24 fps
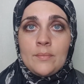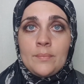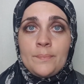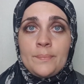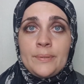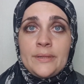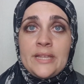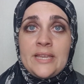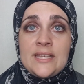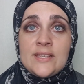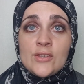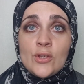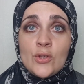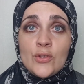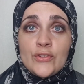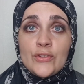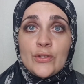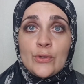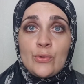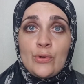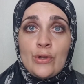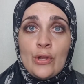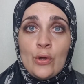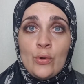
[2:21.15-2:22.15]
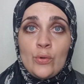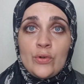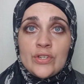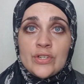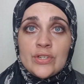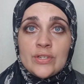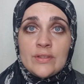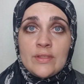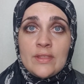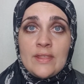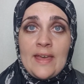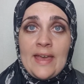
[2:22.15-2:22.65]
Please also note
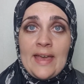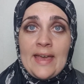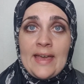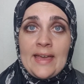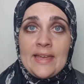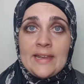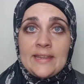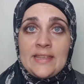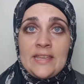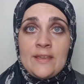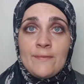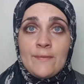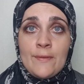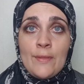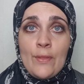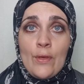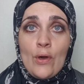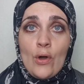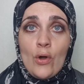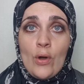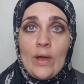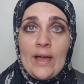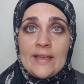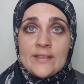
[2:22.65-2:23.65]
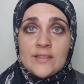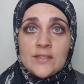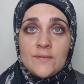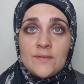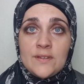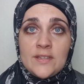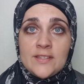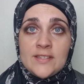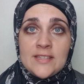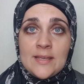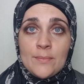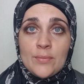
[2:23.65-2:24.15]
that even though as of
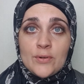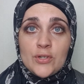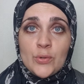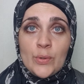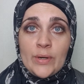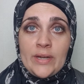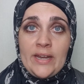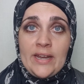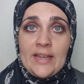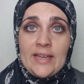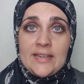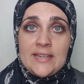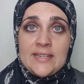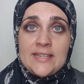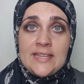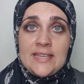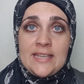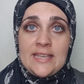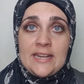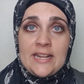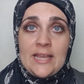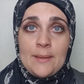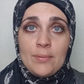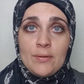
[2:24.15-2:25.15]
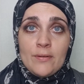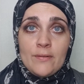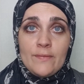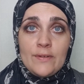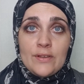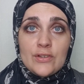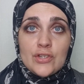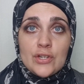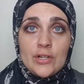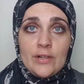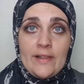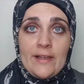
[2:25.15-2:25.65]
December 2019 a
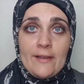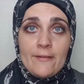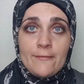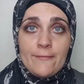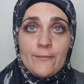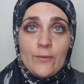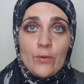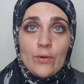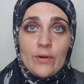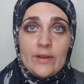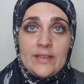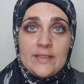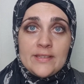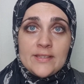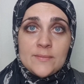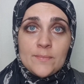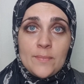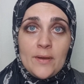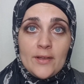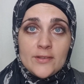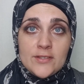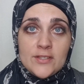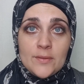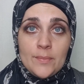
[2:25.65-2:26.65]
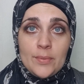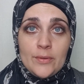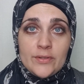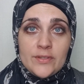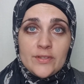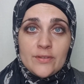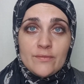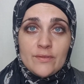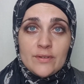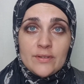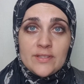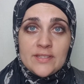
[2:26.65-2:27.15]
provisional F4 is possible
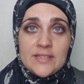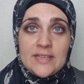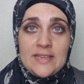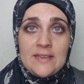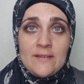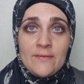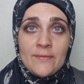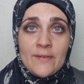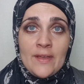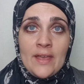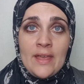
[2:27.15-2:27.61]
to receive,